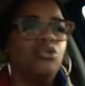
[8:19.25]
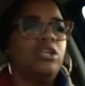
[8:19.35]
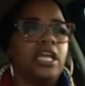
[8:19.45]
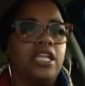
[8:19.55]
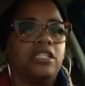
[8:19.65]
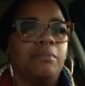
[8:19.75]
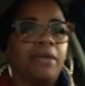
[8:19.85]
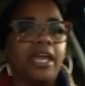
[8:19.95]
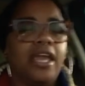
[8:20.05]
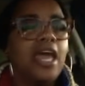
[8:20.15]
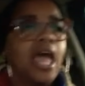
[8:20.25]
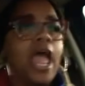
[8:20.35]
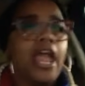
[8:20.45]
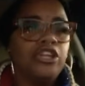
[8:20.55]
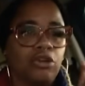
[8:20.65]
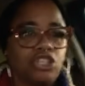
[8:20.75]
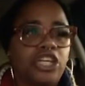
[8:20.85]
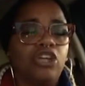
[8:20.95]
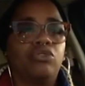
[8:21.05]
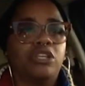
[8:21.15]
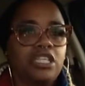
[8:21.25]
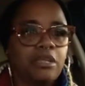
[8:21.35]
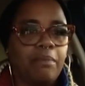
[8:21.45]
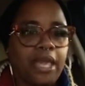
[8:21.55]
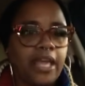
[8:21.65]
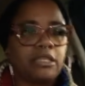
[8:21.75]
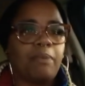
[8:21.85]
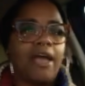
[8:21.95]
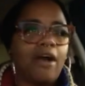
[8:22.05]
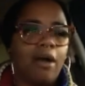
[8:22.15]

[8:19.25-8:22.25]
You need to be, and your children needs to be expelled.